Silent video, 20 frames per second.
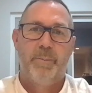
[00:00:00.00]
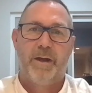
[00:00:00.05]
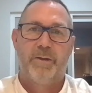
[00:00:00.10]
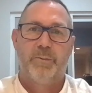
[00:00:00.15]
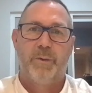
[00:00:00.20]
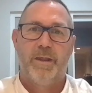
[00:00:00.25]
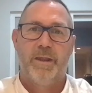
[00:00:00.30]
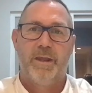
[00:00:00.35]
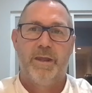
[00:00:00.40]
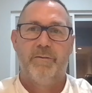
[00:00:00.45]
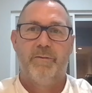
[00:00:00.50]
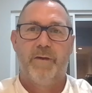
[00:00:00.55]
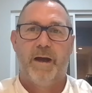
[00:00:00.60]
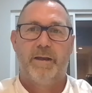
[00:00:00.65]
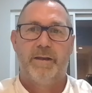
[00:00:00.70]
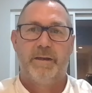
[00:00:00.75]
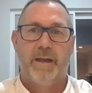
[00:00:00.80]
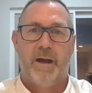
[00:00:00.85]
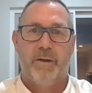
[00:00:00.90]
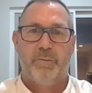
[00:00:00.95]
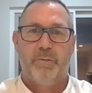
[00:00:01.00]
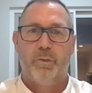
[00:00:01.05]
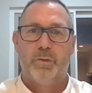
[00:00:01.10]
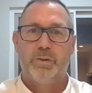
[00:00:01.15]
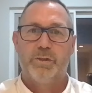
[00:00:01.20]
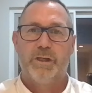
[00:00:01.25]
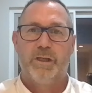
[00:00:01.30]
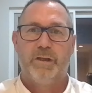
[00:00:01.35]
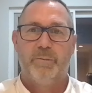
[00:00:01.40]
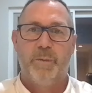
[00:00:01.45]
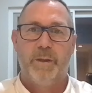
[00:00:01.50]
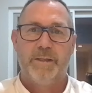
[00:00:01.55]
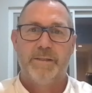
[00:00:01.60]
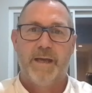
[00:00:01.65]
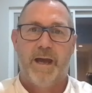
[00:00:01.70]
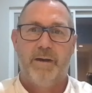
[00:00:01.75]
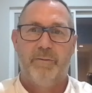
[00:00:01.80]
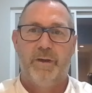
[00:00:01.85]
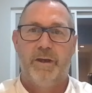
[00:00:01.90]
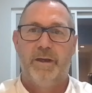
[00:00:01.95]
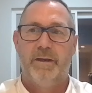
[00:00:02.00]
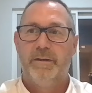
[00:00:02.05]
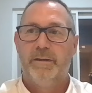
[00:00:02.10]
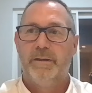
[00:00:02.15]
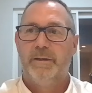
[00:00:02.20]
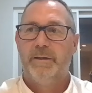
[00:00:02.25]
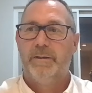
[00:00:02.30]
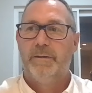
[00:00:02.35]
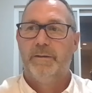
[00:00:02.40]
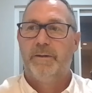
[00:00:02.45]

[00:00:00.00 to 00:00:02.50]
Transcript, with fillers: that pathway that you've had and how fortunate you've been to have it,